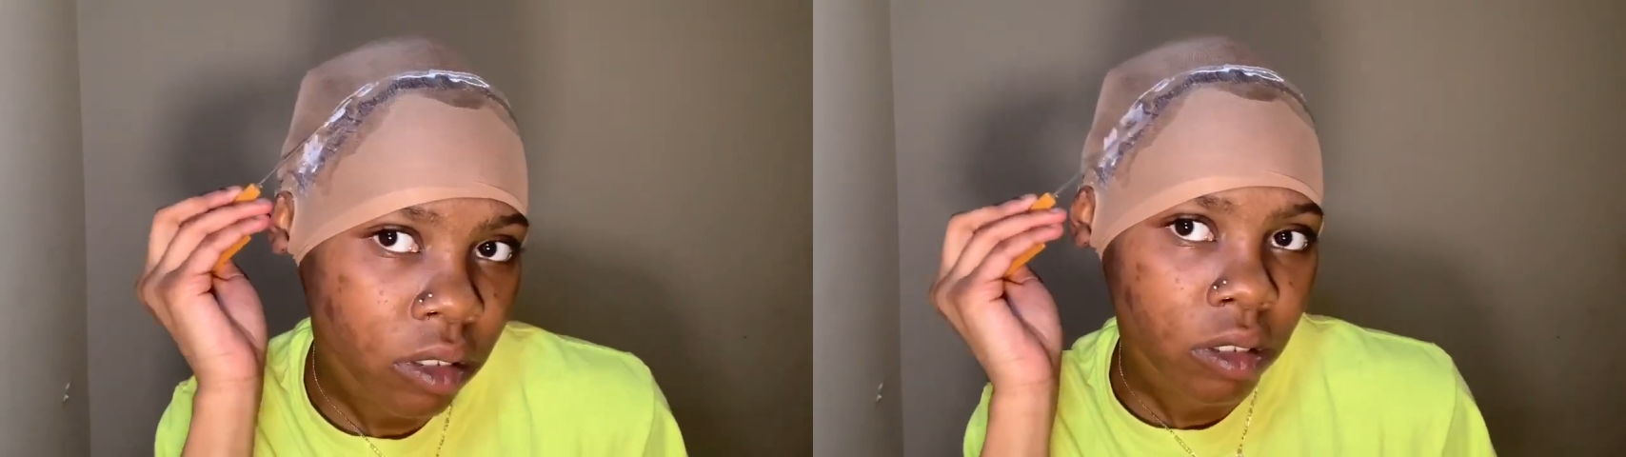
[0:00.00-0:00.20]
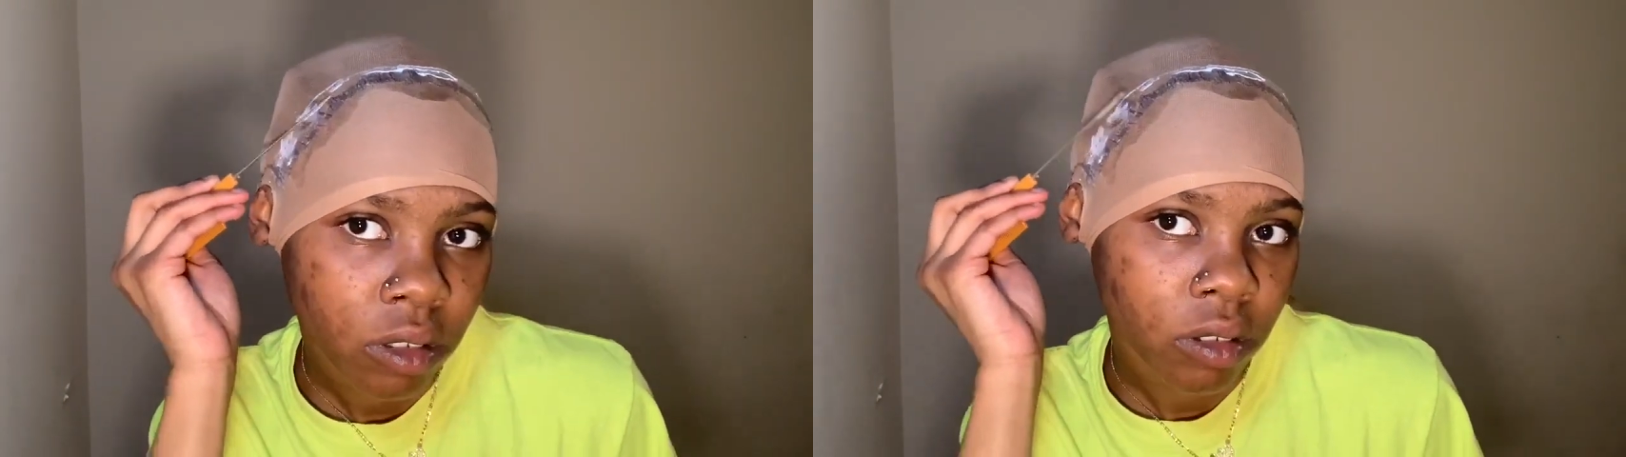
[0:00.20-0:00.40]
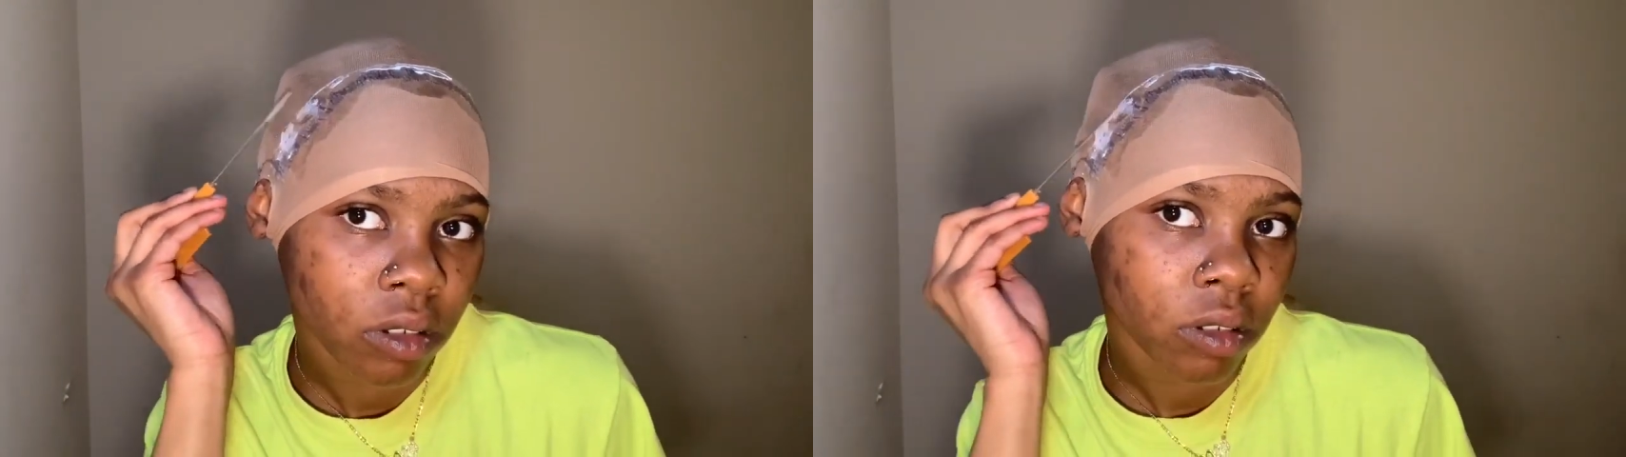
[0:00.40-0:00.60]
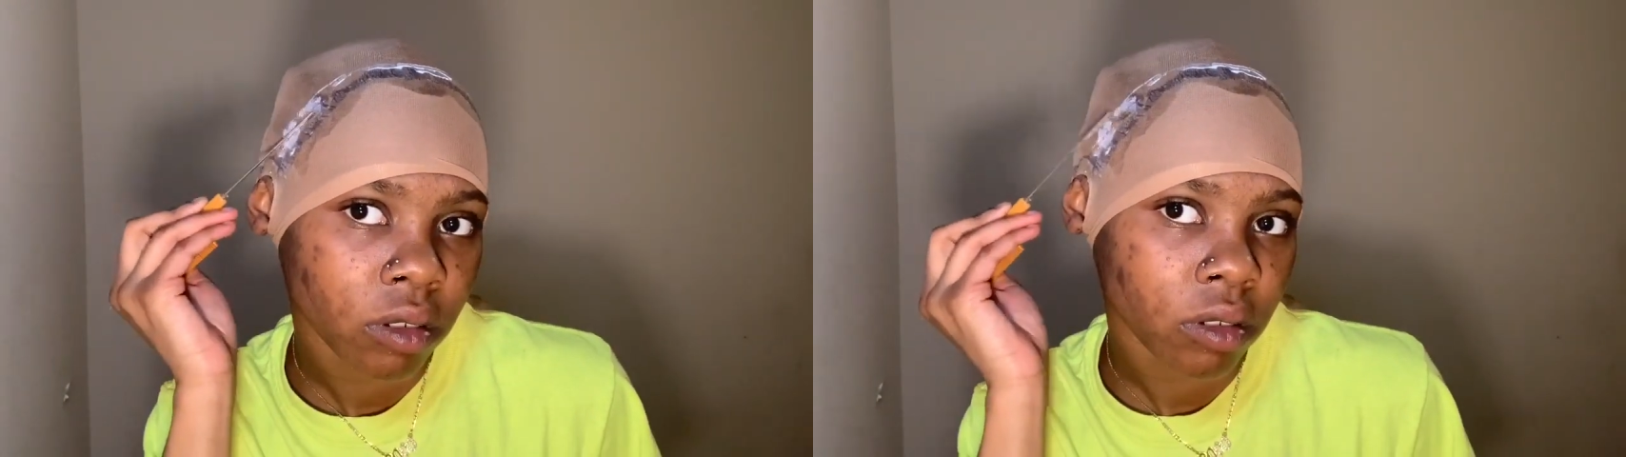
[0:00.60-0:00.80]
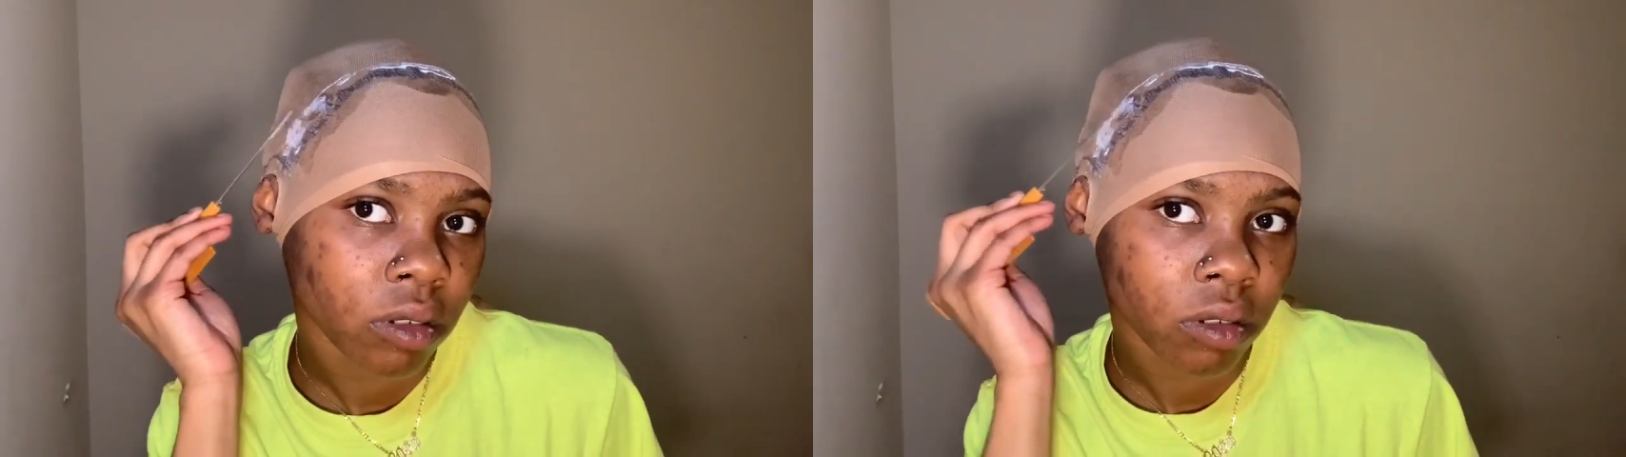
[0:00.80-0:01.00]
of behind
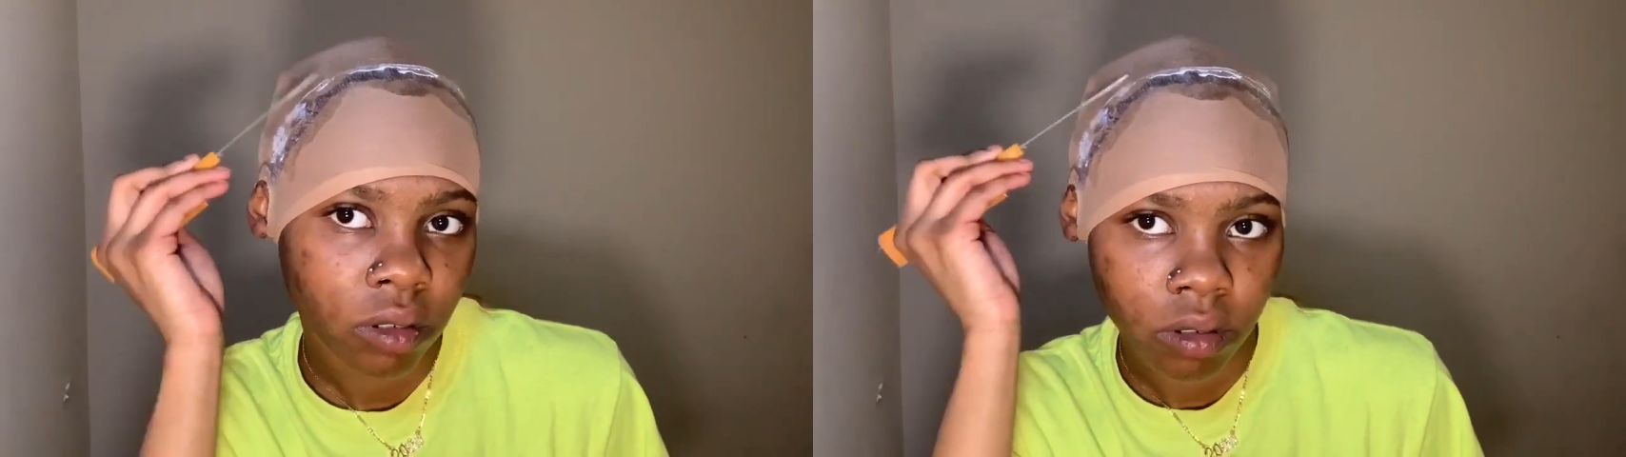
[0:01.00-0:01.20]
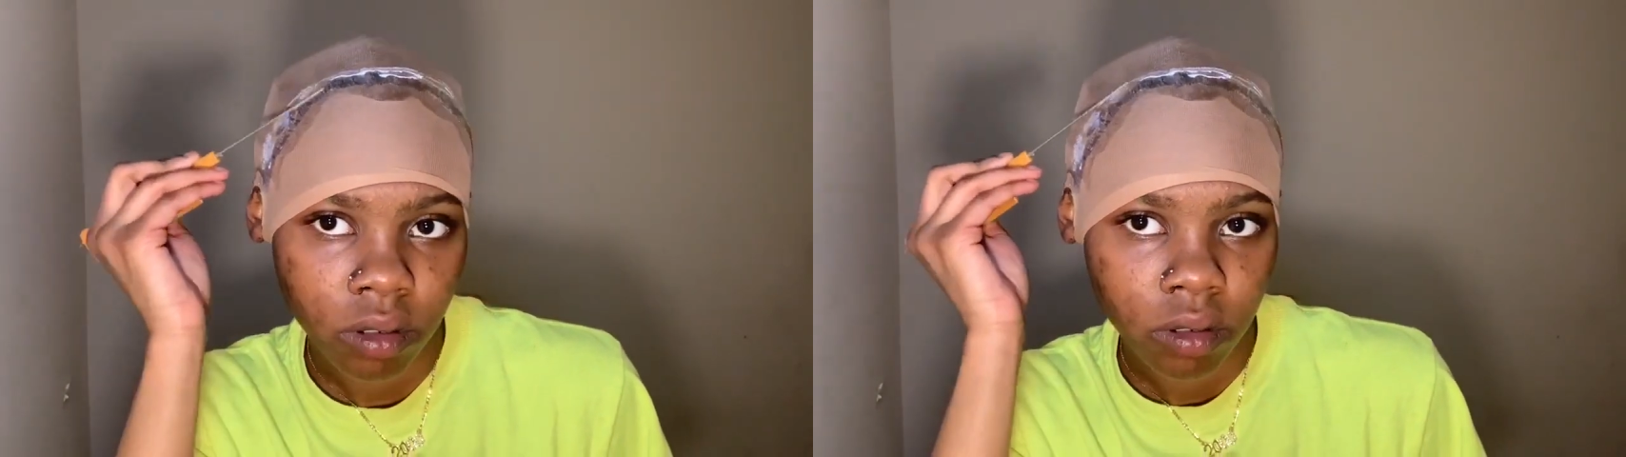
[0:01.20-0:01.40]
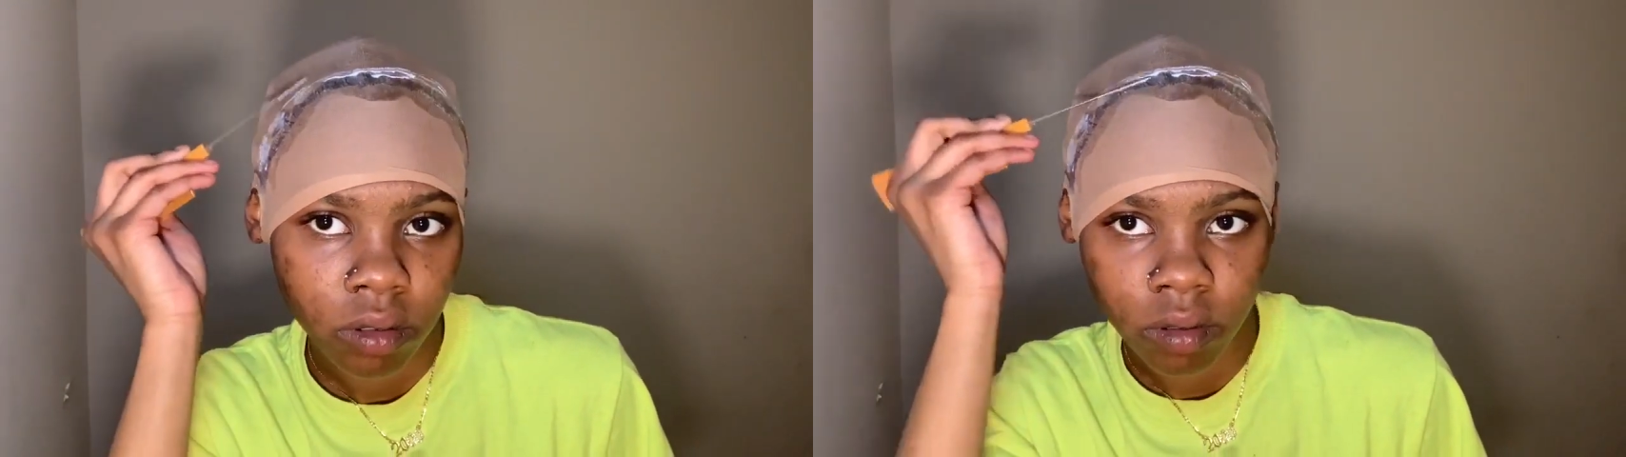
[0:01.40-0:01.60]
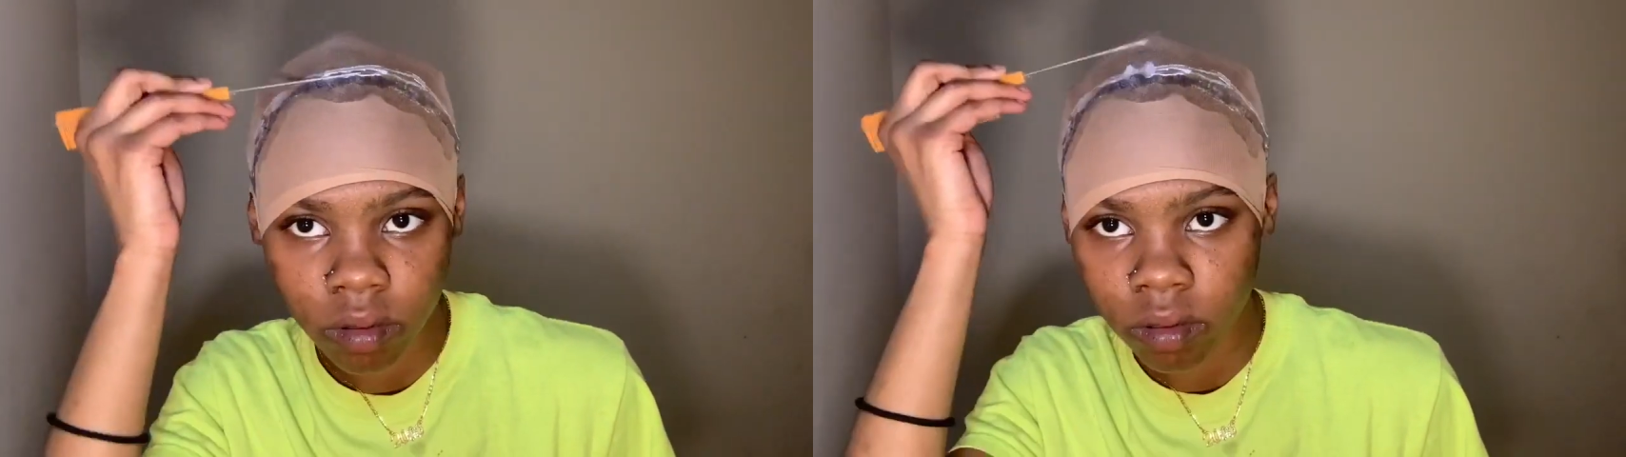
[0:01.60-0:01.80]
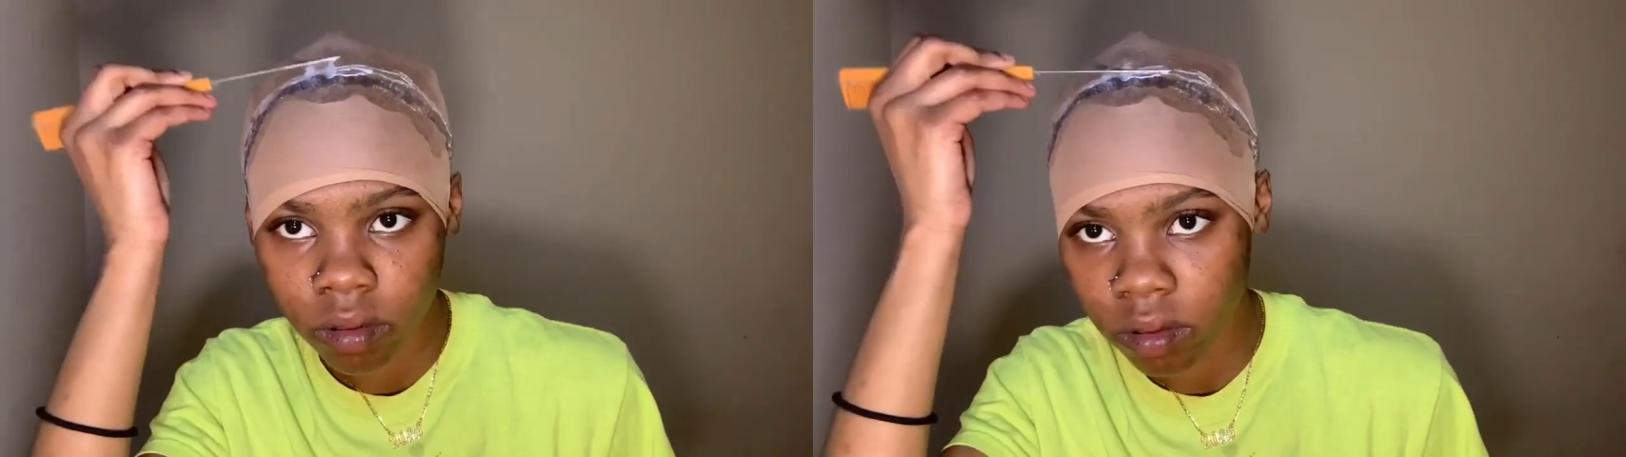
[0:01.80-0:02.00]
because I didn't want too
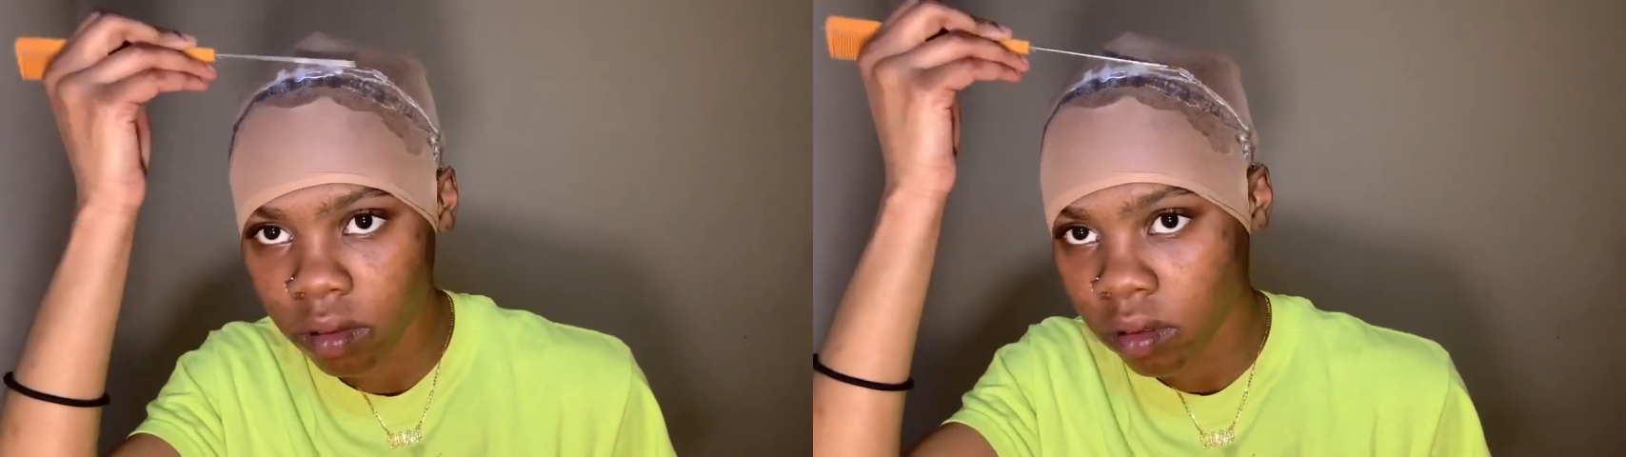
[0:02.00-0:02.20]
much